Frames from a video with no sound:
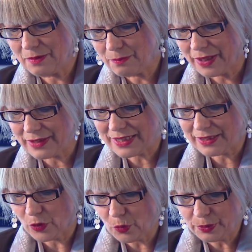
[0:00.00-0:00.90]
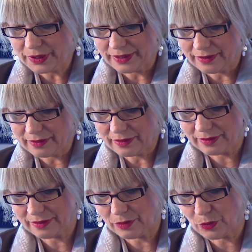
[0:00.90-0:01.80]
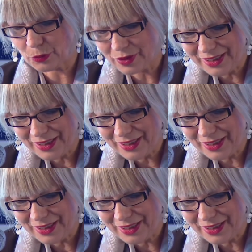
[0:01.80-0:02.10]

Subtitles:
marks the opening or